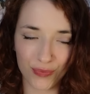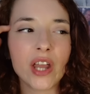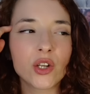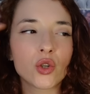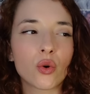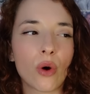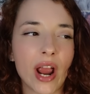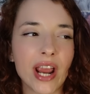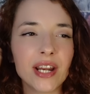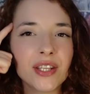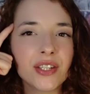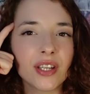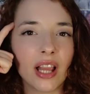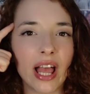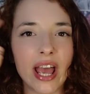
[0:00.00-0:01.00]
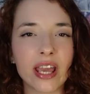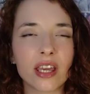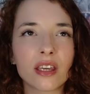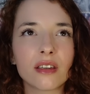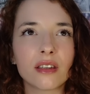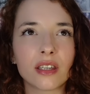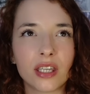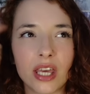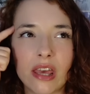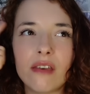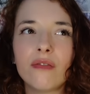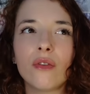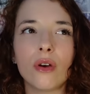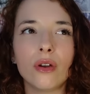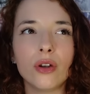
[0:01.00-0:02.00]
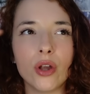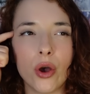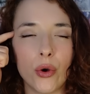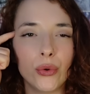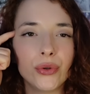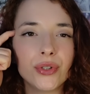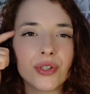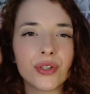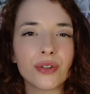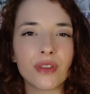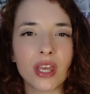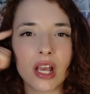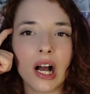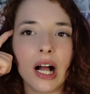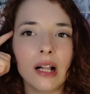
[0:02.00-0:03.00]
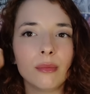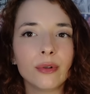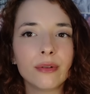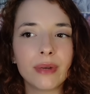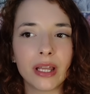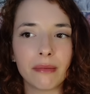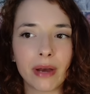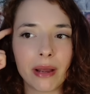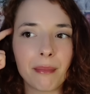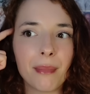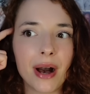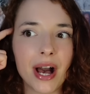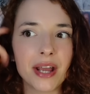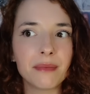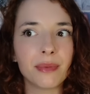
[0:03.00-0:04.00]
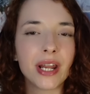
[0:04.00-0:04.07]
I tried to give a note to the album in my mind,